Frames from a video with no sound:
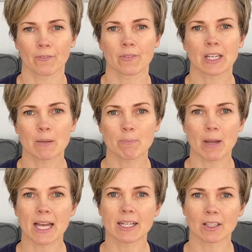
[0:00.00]
Keep
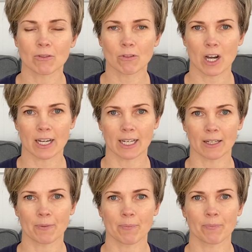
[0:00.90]
bending the front
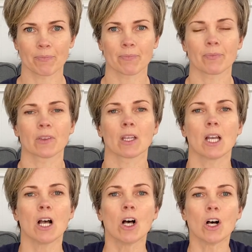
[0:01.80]
knee.
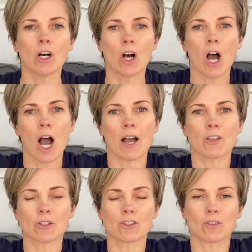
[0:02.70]

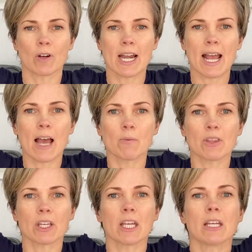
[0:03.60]
Either straight ahead with
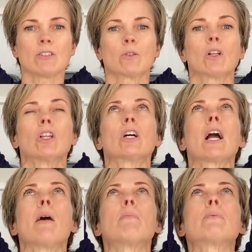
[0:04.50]
the gaze or look
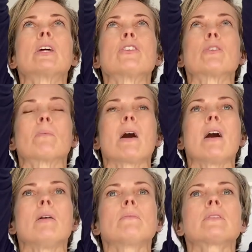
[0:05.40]
up, touch your
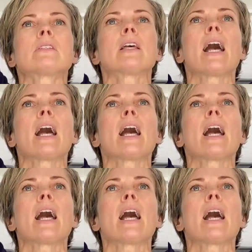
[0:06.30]
palms.